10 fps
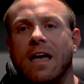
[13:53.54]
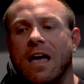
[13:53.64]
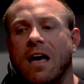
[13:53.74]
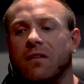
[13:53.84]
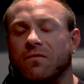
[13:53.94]

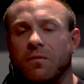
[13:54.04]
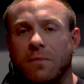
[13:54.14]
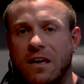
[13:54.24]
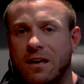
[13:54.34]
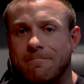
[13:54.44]
And for
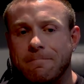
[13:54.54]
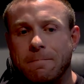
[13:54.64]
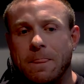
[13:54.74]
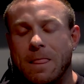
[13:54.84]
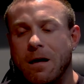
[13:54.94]
me,
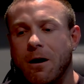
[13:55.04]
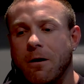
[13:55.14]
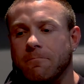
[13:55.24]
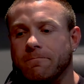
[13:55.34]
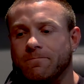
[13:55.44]

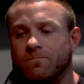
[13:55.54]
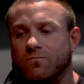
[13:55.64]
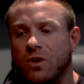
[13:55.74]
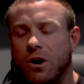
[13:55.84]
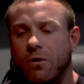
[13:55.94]

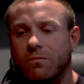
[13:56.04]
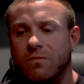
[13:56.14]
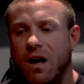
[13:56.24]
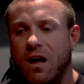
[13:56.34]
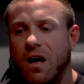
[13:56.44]
you know,
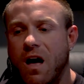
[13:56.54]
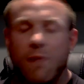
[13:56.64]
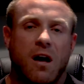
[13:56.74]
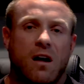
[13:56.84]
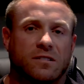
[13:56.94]
I'll
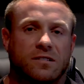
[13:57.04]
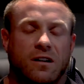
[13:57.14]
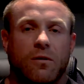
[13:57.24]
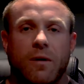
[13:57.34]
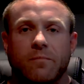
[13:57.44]
be honest, you
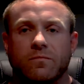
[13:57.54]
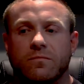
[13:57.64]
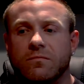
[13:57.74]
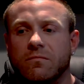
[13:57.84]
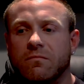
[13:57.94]
know,
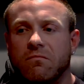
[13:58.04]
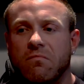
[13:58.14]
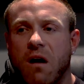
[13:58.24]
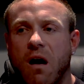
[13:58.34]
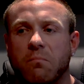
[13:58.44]

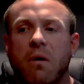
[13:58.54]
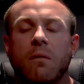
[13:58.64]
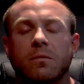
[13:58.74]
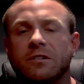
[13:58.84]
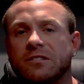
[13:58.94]
I'm
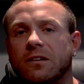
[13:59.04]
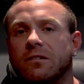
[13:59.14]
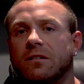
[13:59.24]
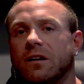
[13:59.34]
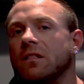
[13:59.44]
probably
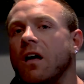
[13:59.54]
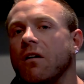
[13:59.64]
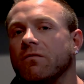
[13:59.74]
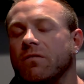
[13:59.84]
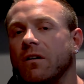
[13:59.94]
still in
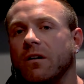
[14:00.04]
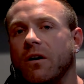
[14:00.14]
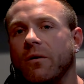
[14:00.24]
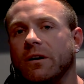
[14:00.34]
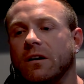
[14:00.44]
love, you
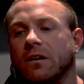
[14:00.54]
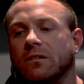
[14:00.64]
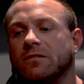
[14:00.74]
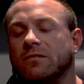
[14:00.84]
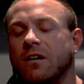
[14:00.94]
know,
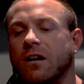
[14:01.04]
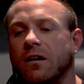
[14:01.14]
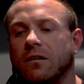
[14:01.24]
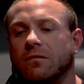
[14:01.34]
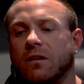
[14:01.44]
it's,
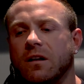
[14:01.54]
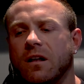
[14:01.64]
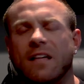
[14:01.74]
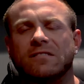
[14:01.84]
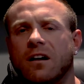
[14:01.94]

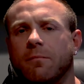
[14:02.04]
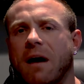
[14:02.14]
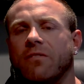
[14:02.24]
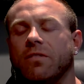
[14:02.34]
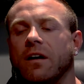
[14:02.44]
and that's not a
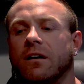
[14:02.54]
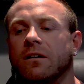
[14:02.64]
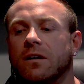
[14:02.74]
bad thing.